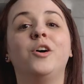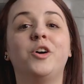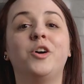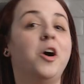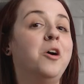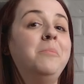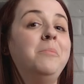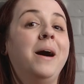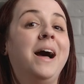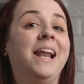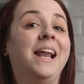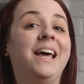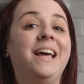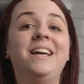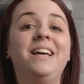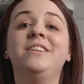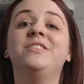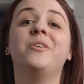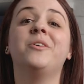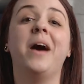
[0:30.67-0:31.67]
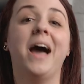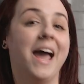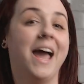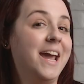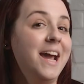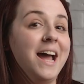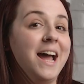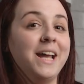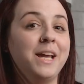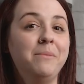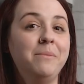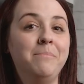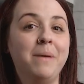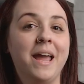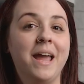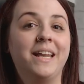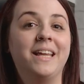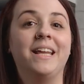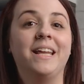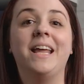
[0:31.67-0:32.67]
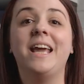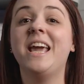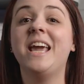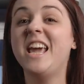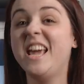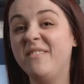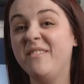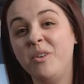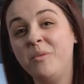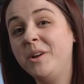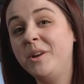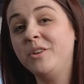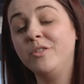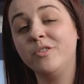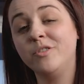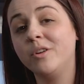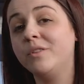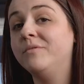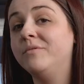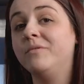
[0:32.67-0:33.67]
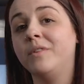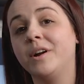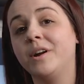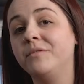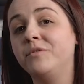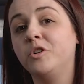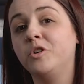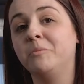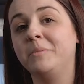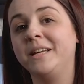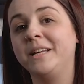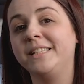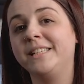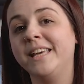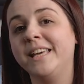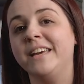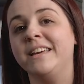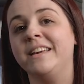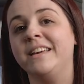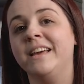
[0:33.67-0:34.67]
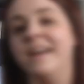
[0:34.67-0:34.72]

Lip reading: Copilot is your AI companion even when you're not in front of your PC.